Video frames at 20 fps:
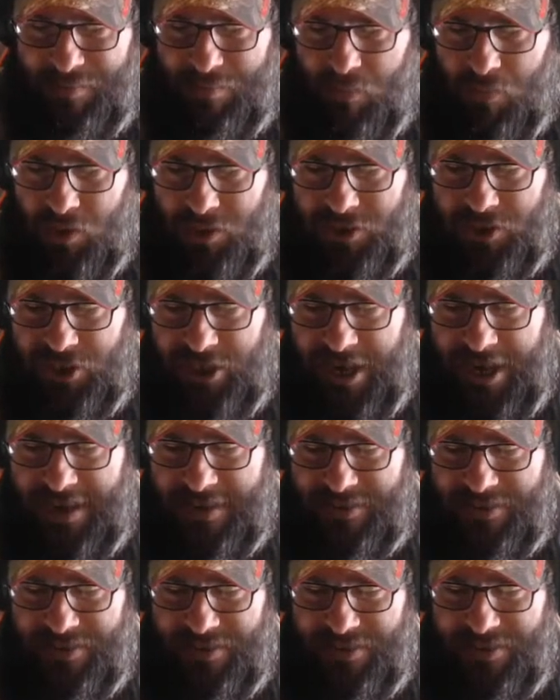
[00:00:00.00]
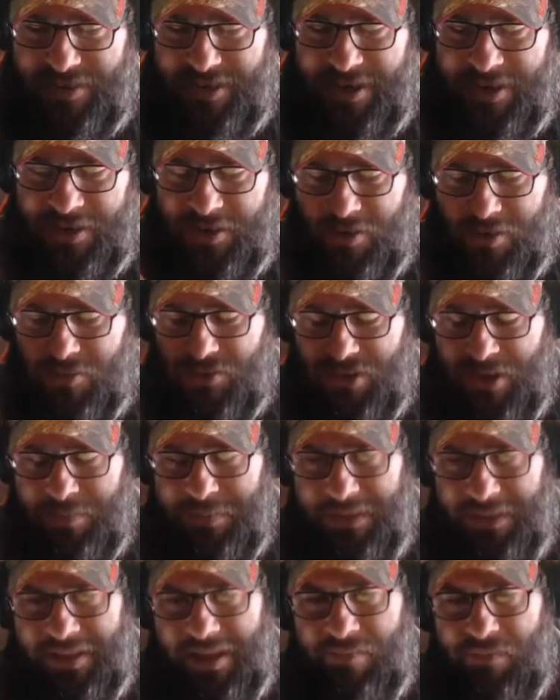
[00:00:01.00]
more chests, and it goes
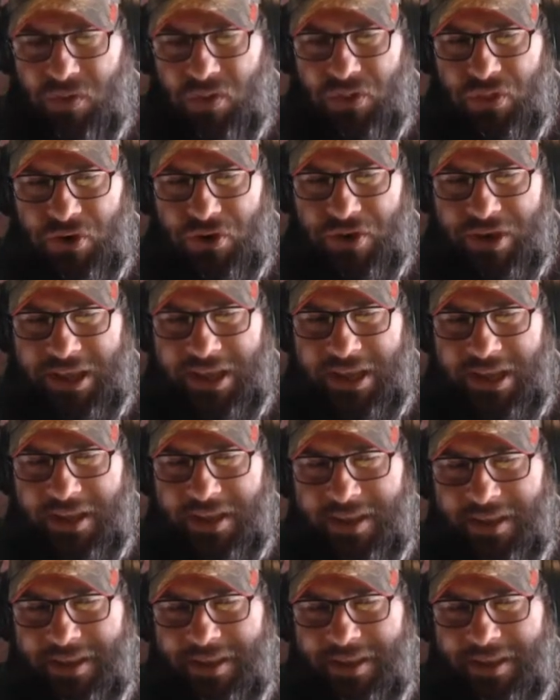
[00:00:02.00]
up to level 30.